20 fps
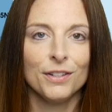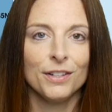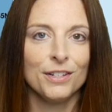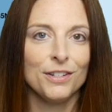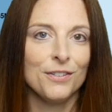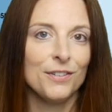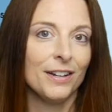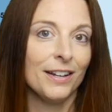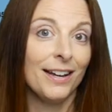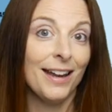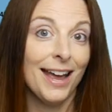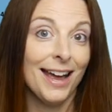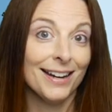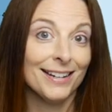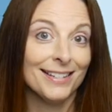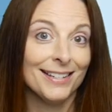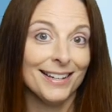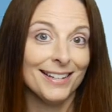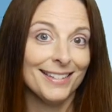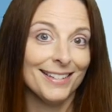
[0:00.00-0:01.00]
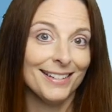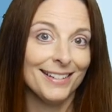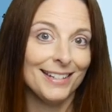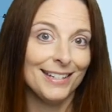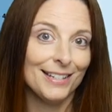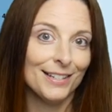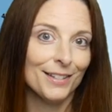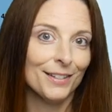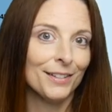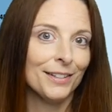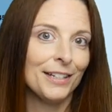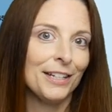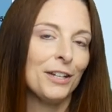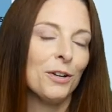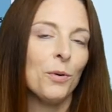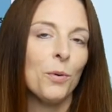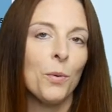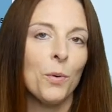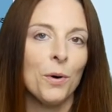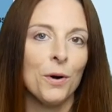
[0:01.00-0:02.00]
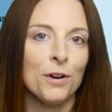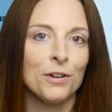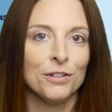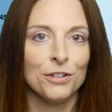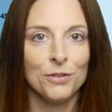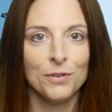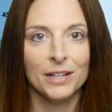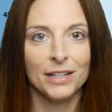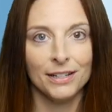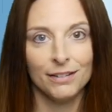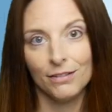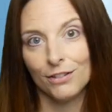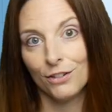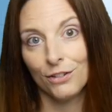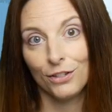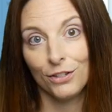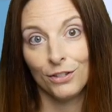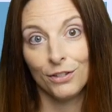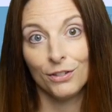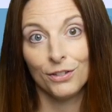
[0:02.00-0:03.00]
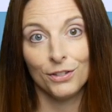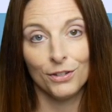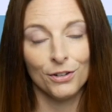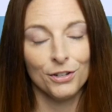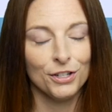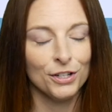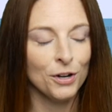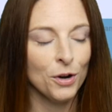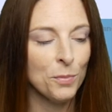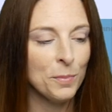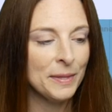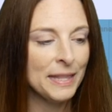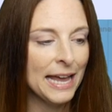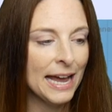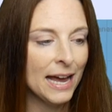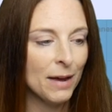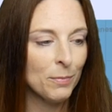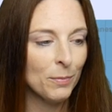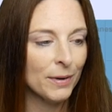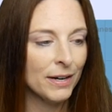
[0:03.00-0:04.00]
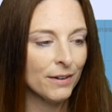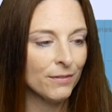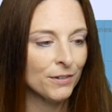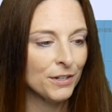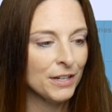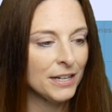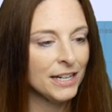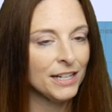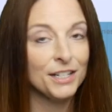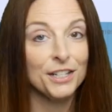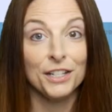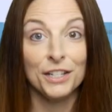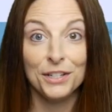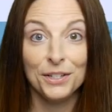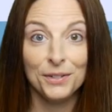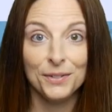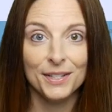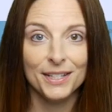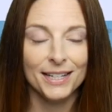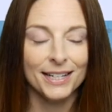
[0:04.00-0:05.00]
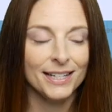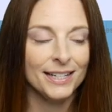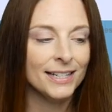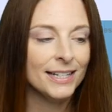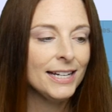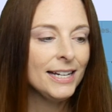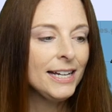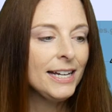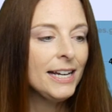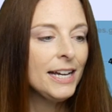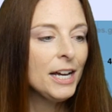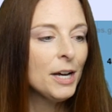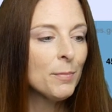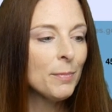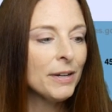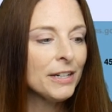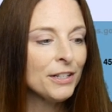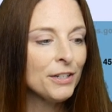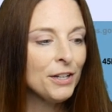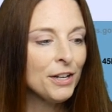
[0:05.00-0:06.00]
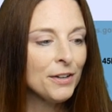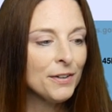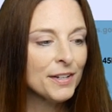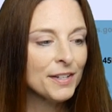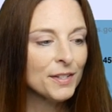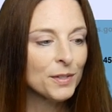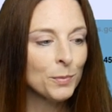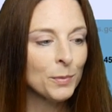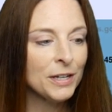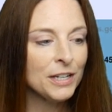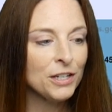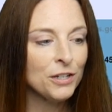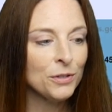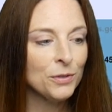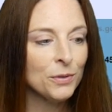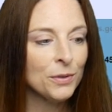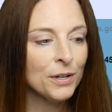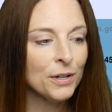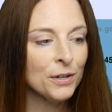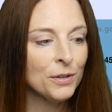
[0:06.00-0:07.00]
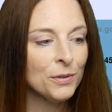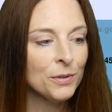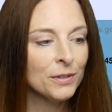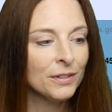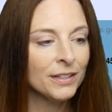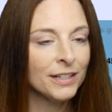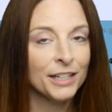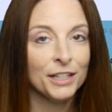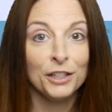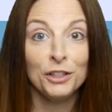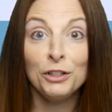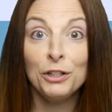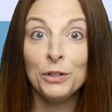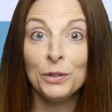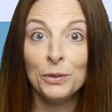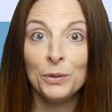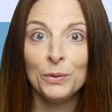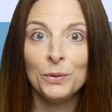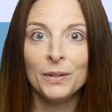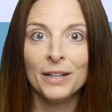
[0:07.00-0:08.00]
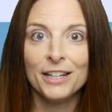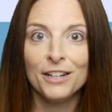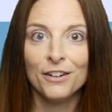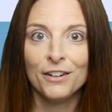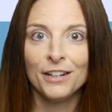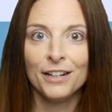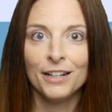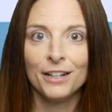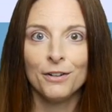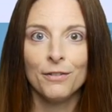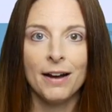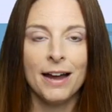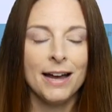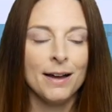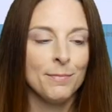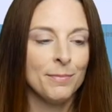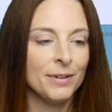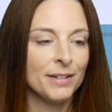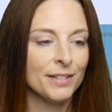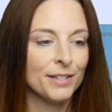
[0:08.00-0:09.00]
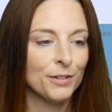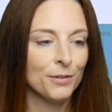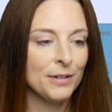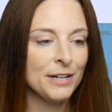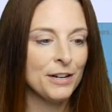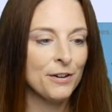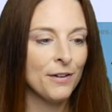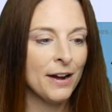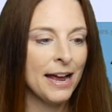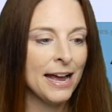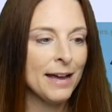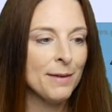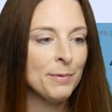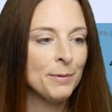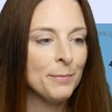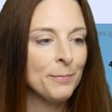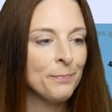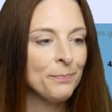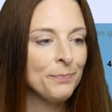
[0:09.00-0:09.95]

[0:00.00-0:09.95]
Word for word: that you can access it easily or you can just search and open the app whenever you need to use it. But you notice when you go click new, like you're gonna grab a screen grab,